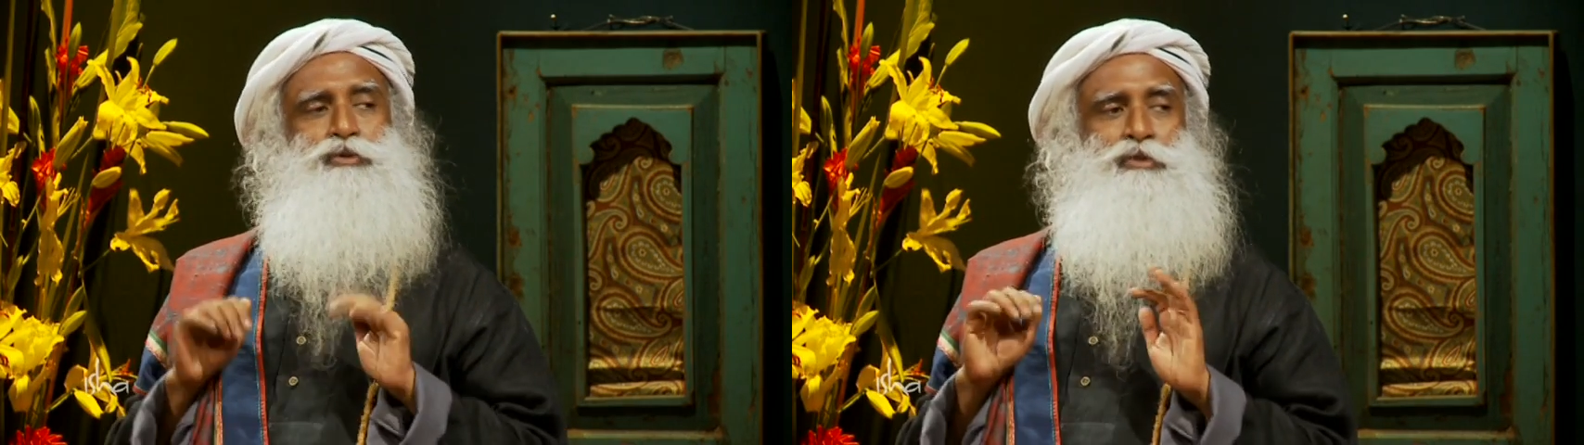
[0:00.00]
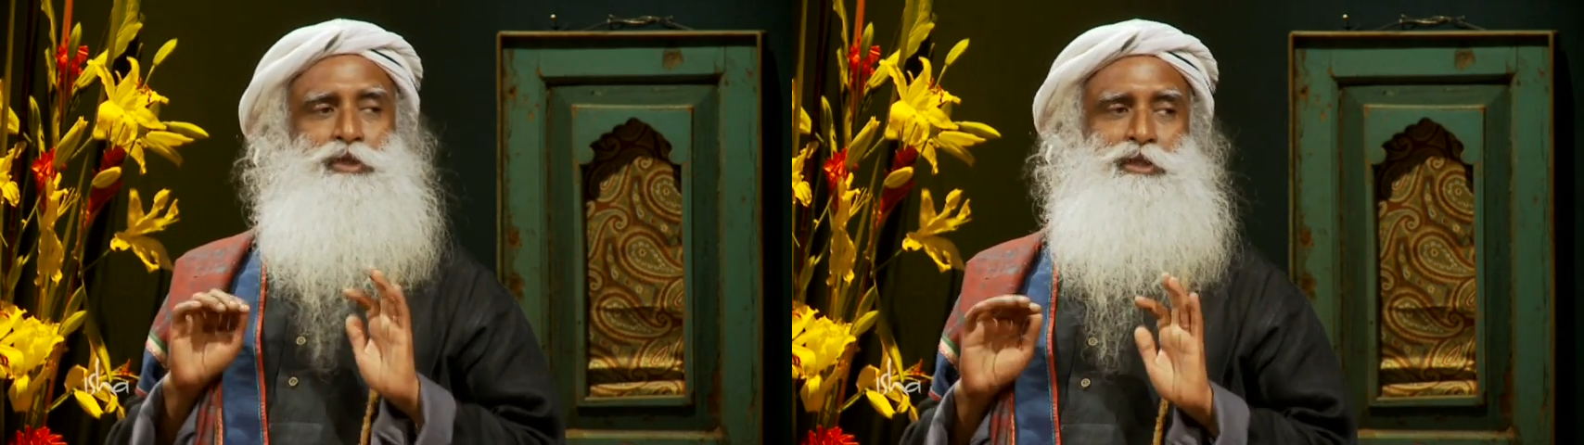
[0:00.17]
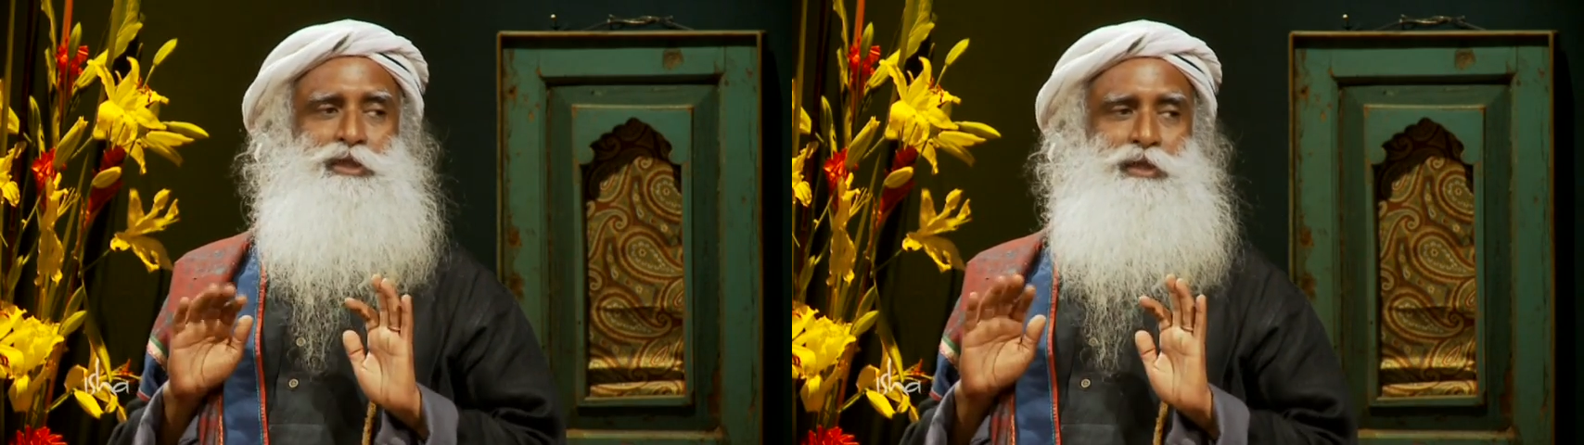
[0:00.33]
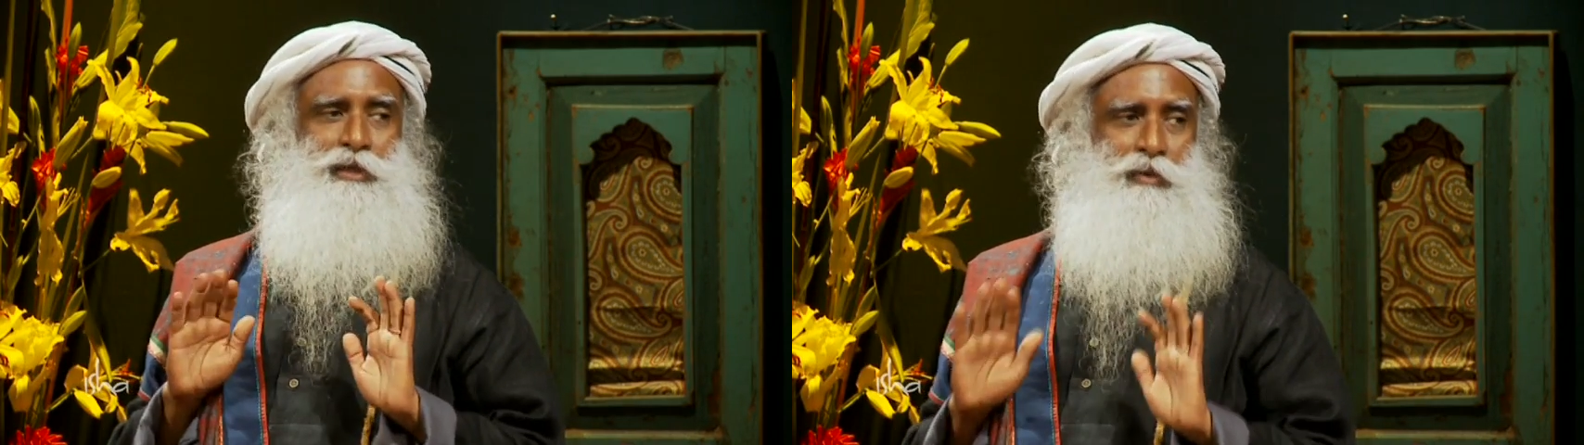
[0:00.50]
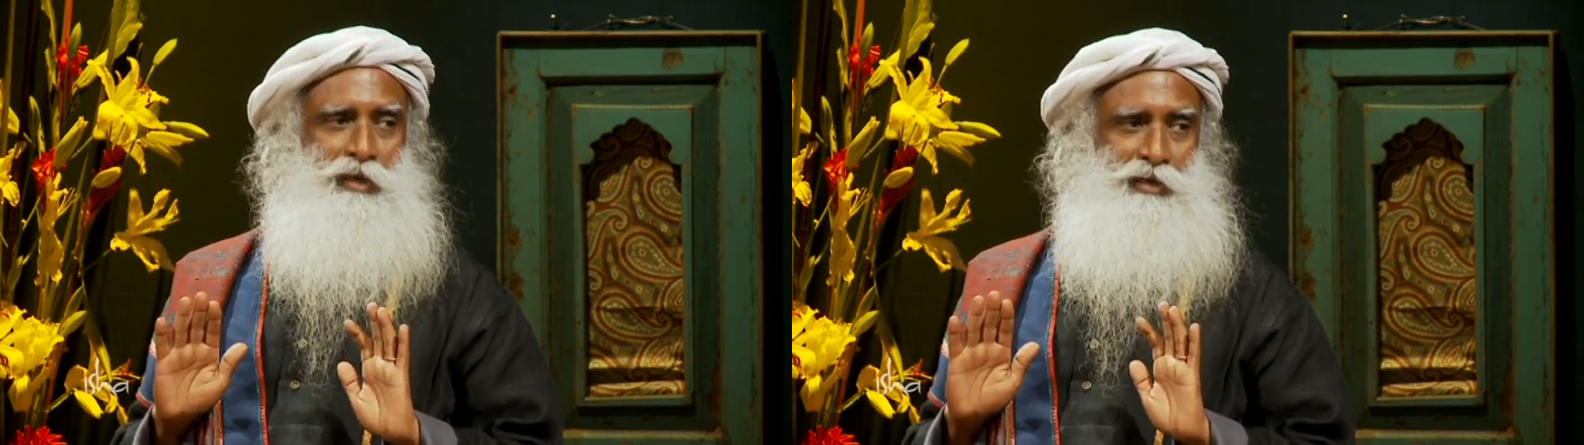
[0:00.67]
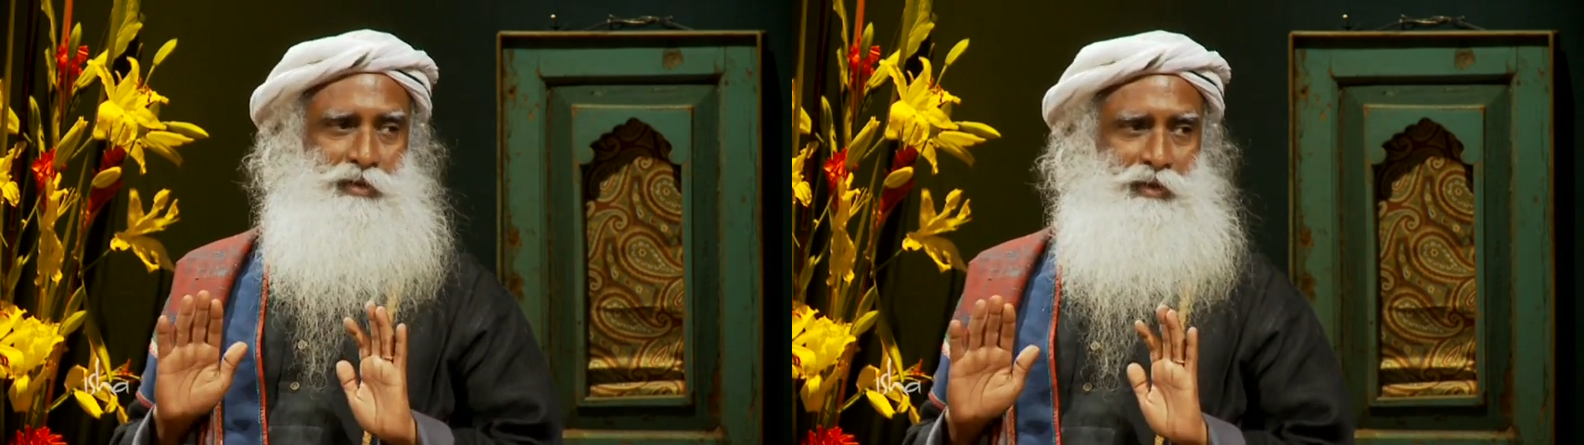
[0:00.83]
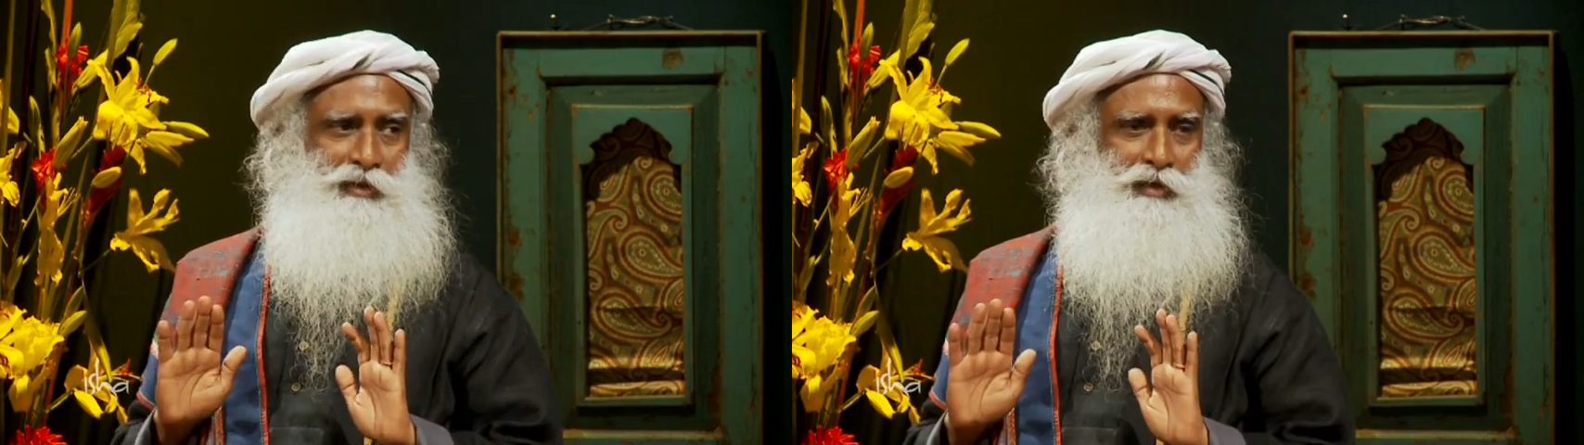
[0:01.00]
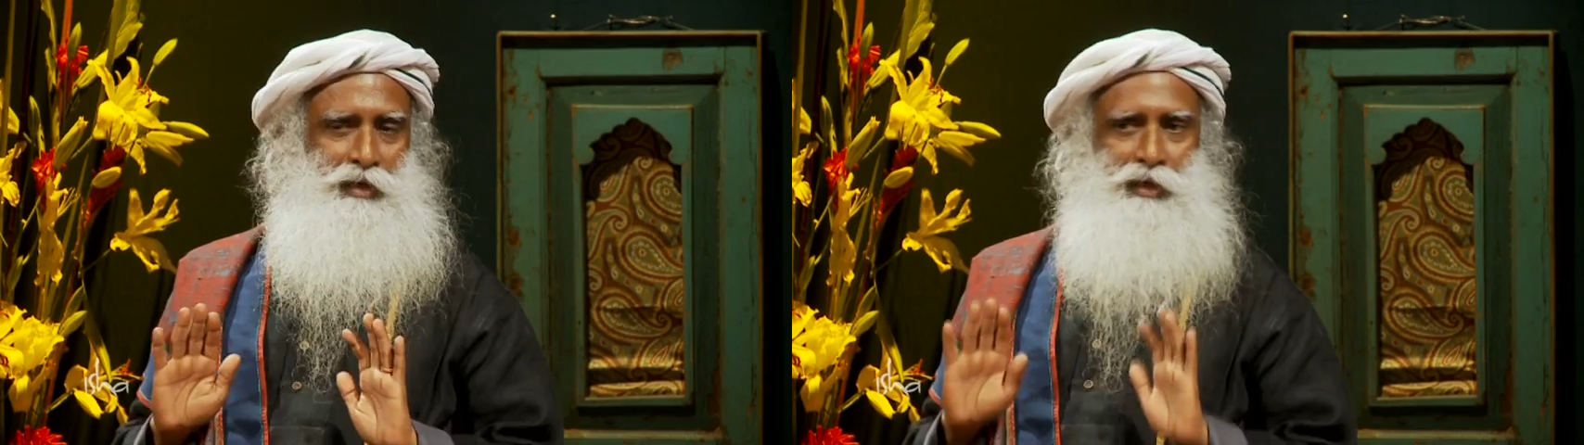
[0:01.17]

your interiority.